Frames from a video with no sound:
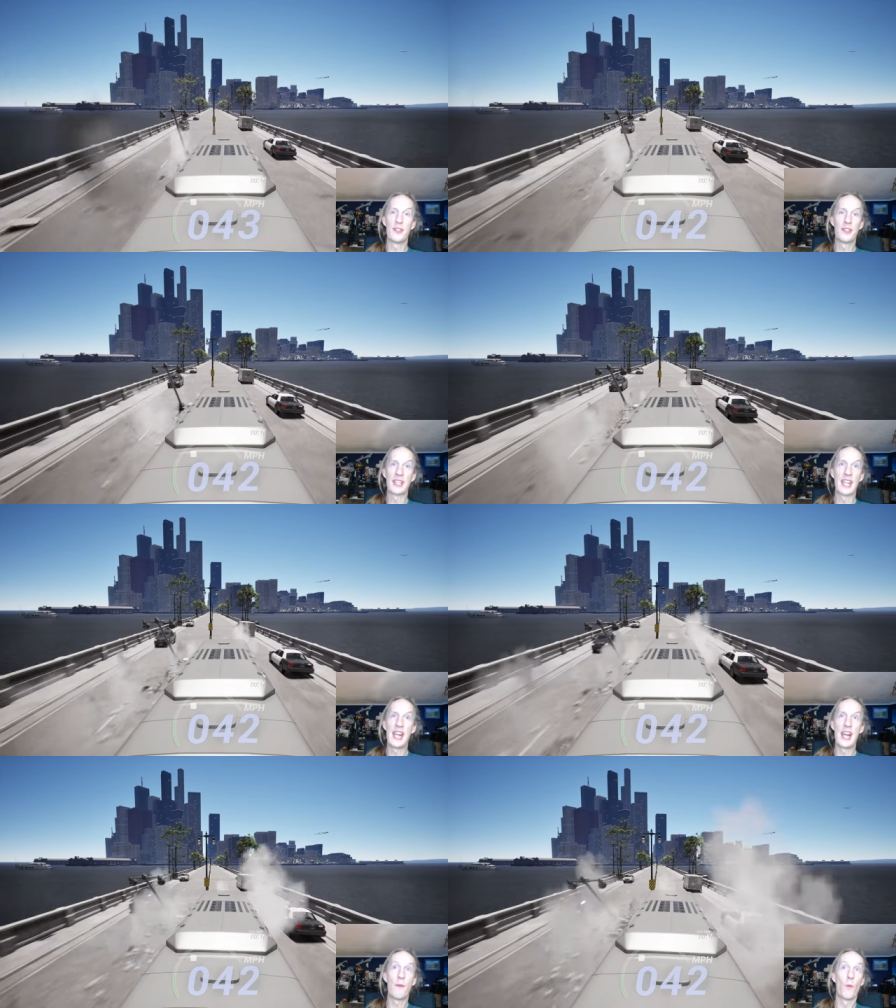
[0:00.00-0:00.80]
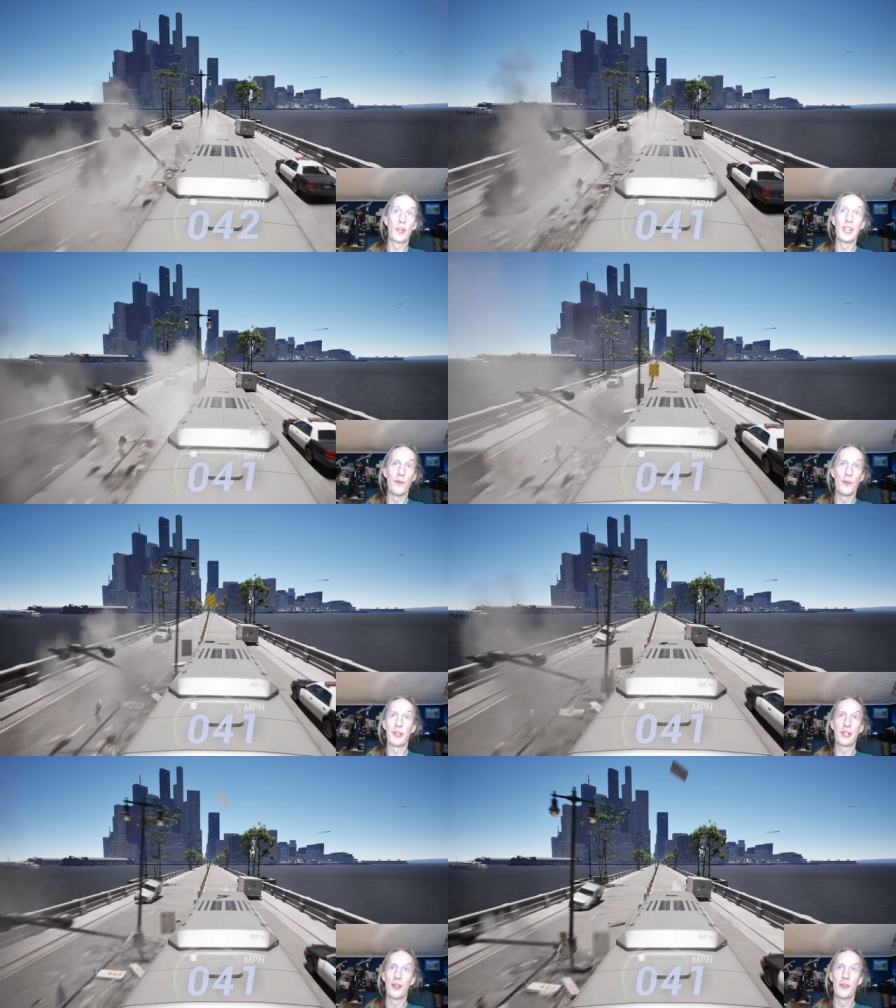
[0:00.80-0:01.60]
as I can. We're getting
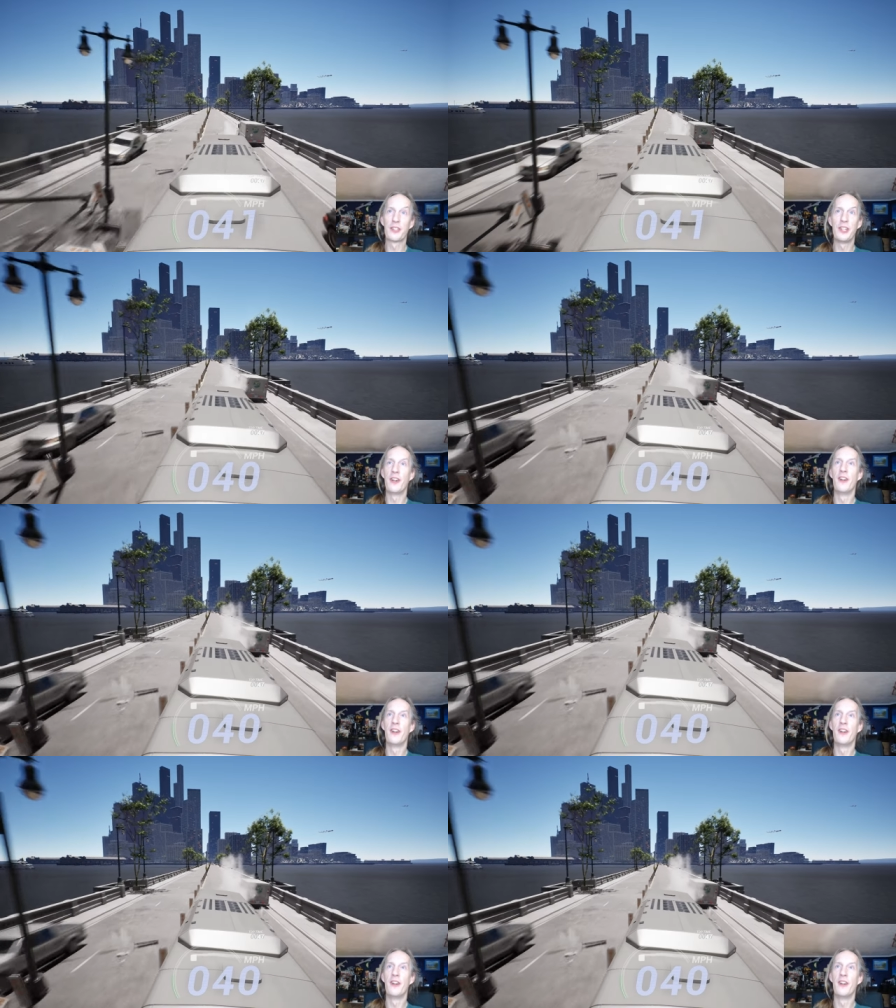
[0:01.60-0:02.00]
really close here.